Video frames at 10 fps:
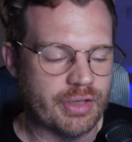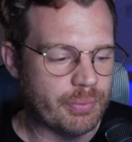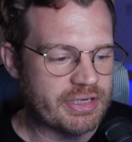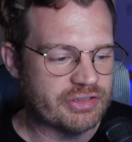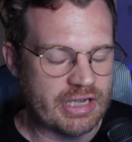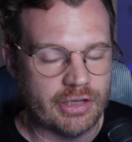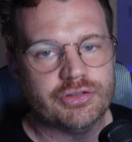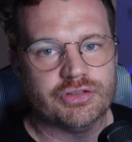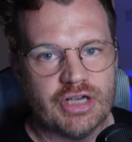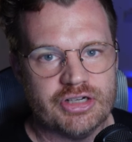that we can tell
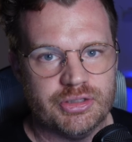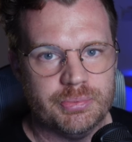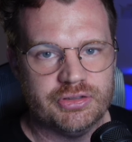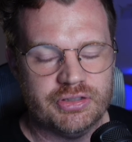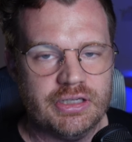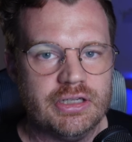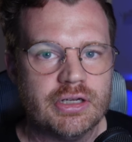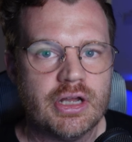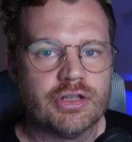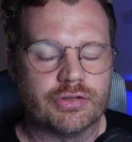it to
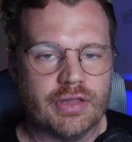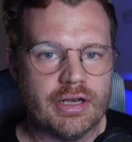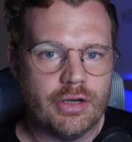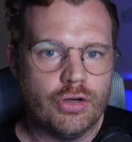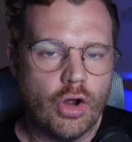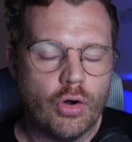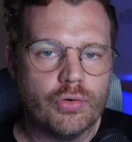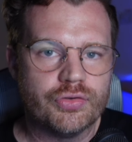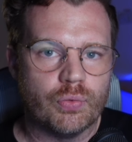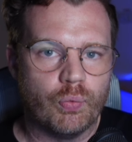ChatGPT so that it
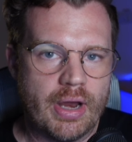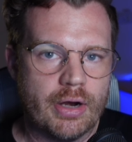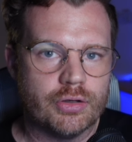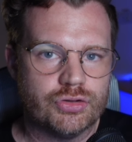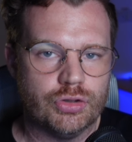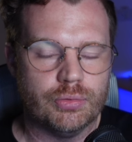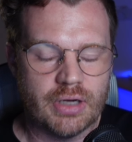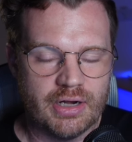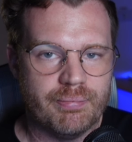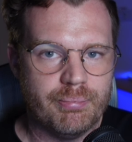knows where to
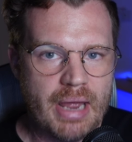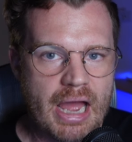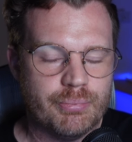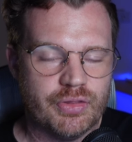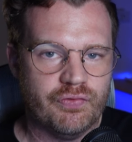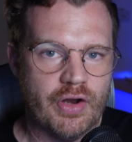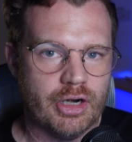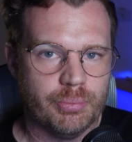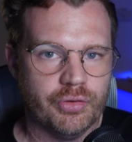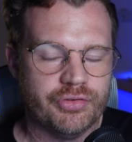kind of map the
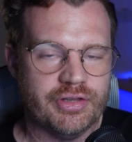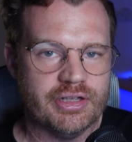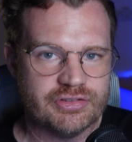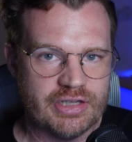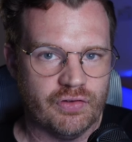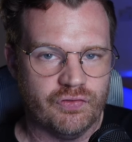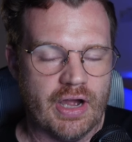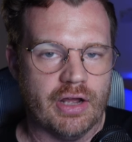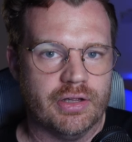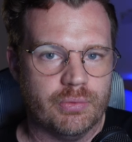variables in the Excel
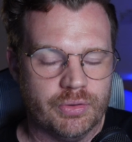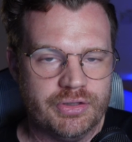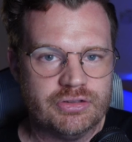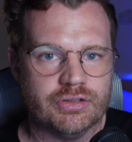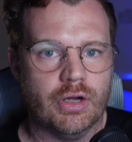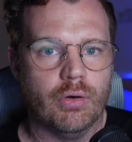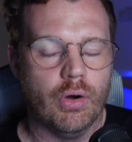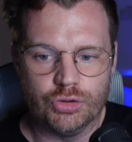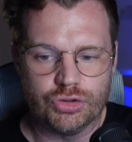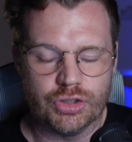file. It will need to
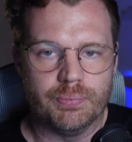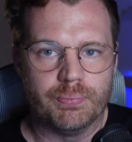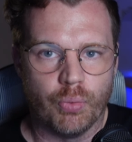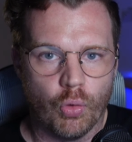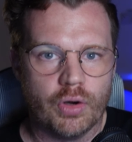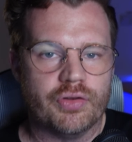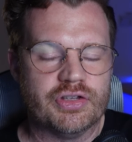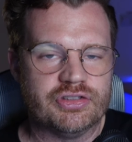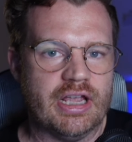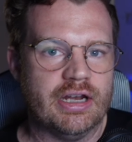know you should port
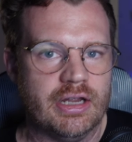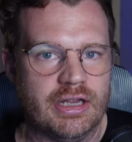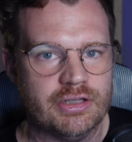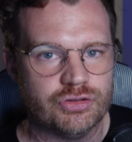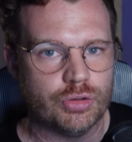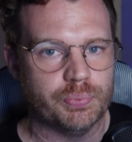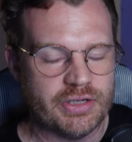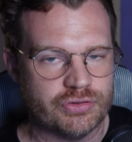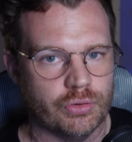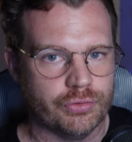this data into
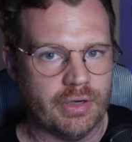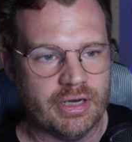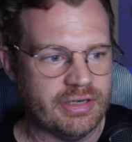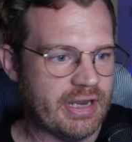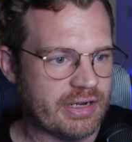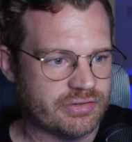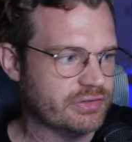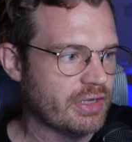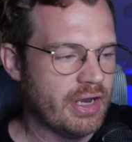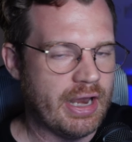placeholder
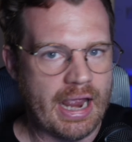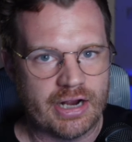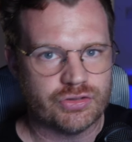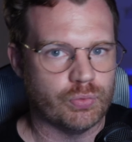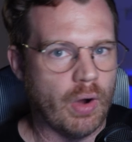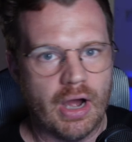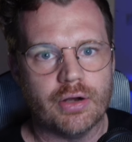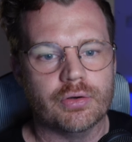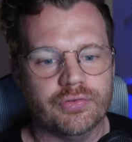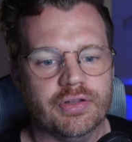index X, Y,
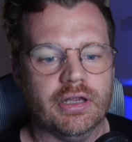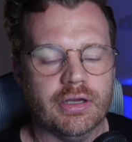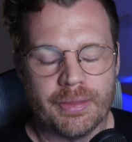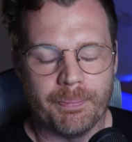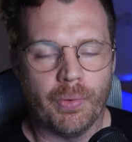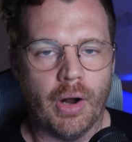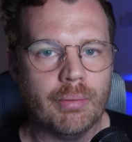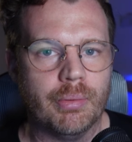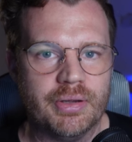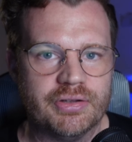or Z. The
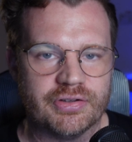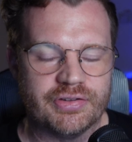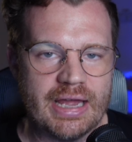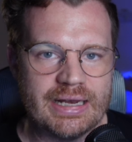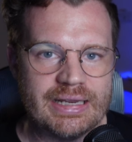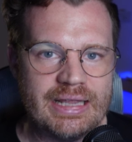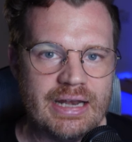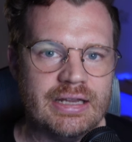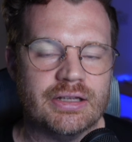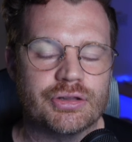problem is that
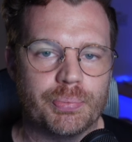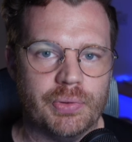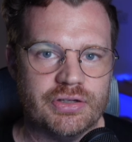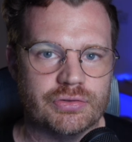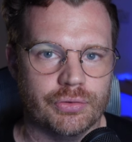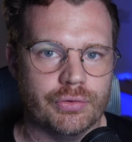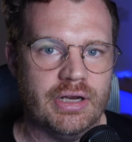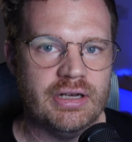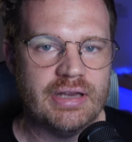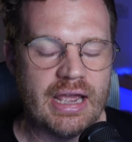getting the
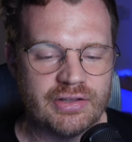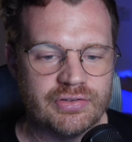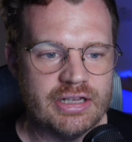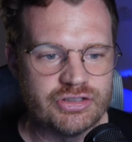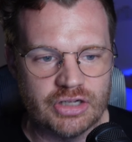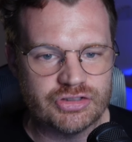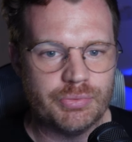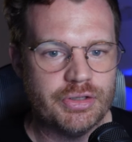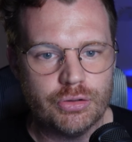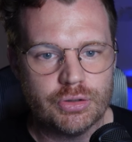placeholder index is not
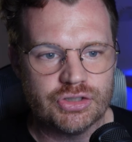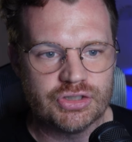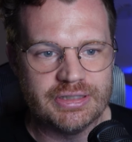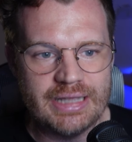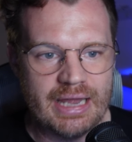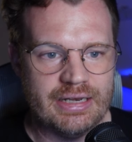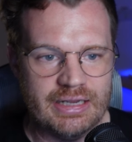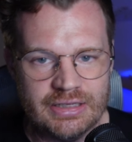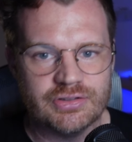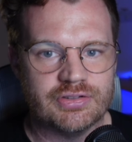something you can just get
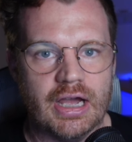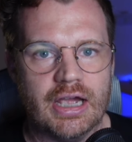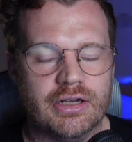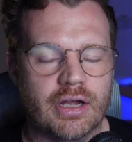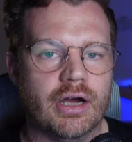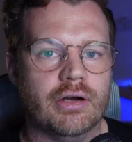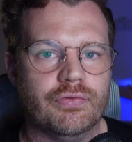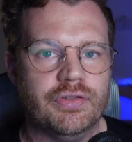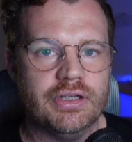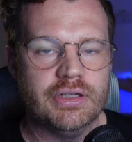inside
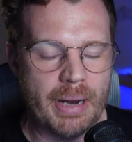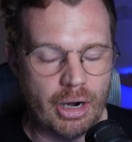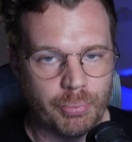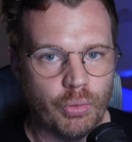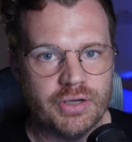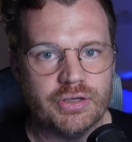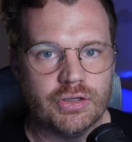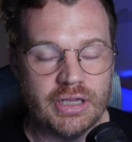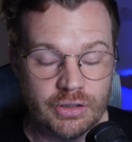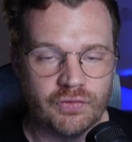of the PowerPoint
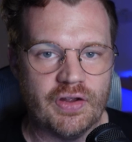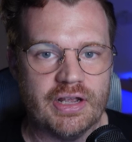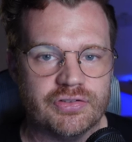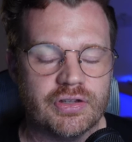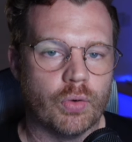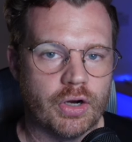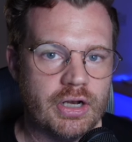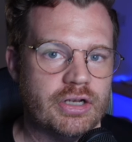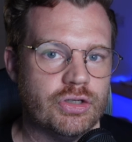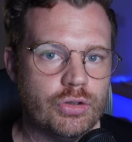interface. We're
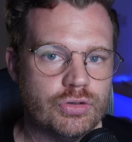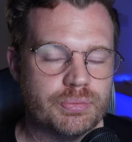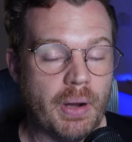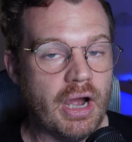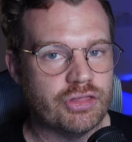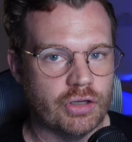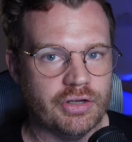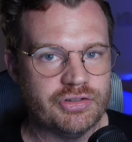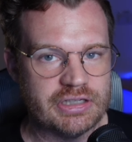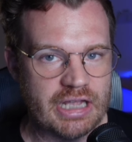going to use
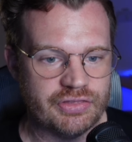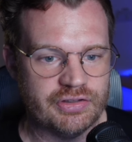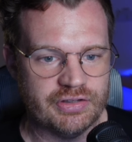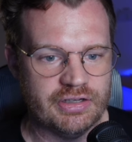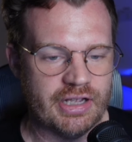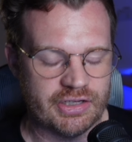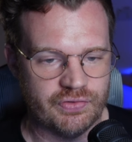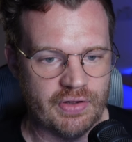Python to get this index